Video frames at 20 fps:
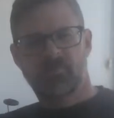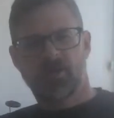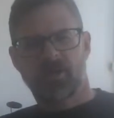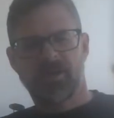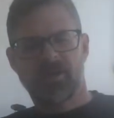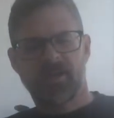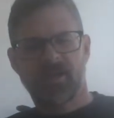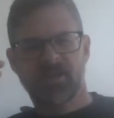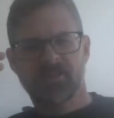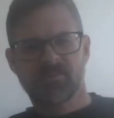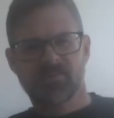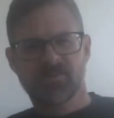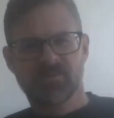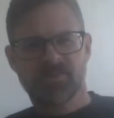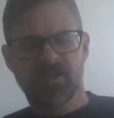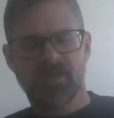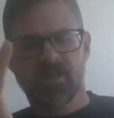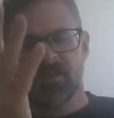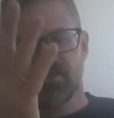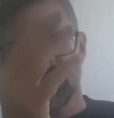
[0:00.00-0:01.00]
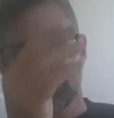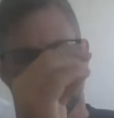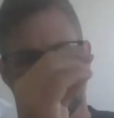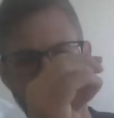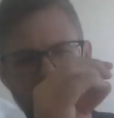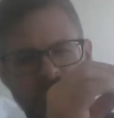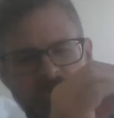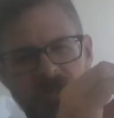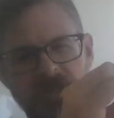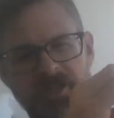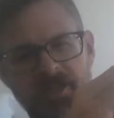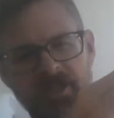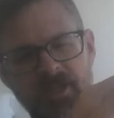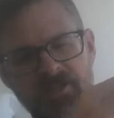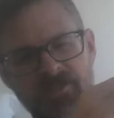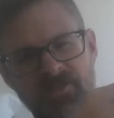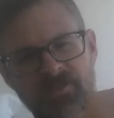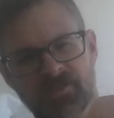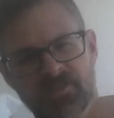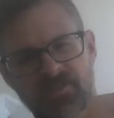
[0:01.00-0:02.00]
body has to understand a true
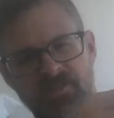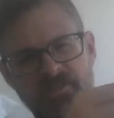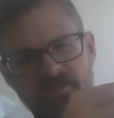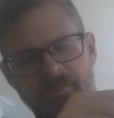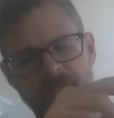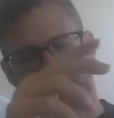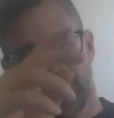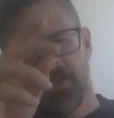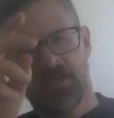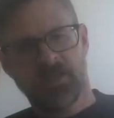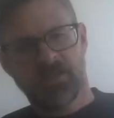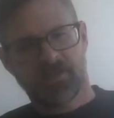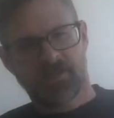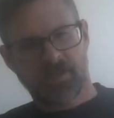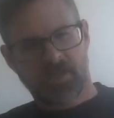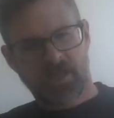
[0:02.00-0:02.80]
communication system. The